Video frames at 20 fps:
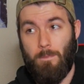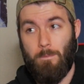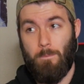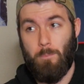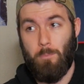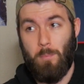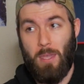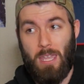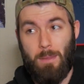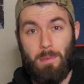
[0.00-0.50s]

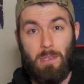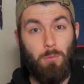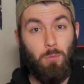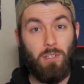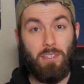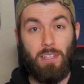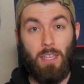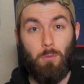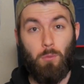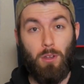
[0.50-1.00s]
Maybe
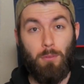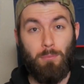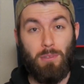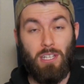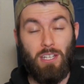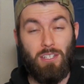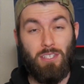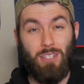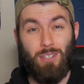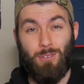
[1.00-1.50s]
what they want
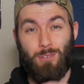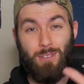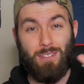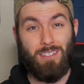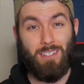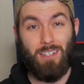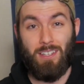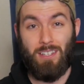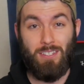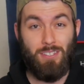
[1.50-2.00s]
me to do is
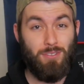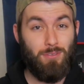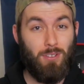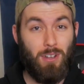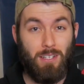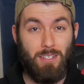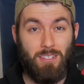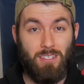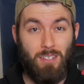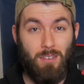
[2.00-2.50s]
to
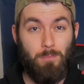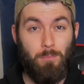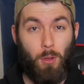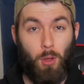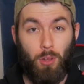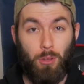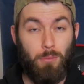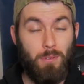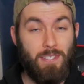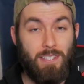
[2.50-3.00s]
construct some
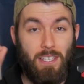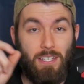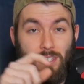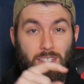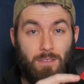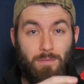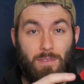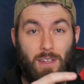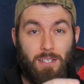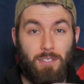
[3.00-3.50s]

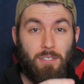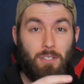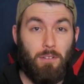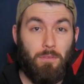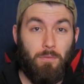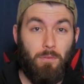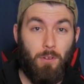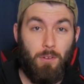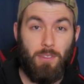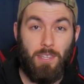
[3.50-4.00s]
polarization vector
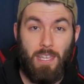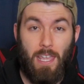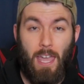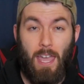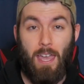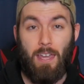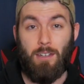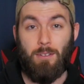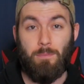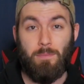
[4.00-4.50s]
for the
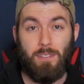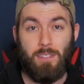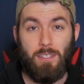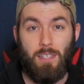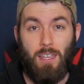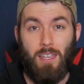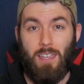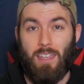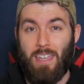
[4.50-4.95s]
atoms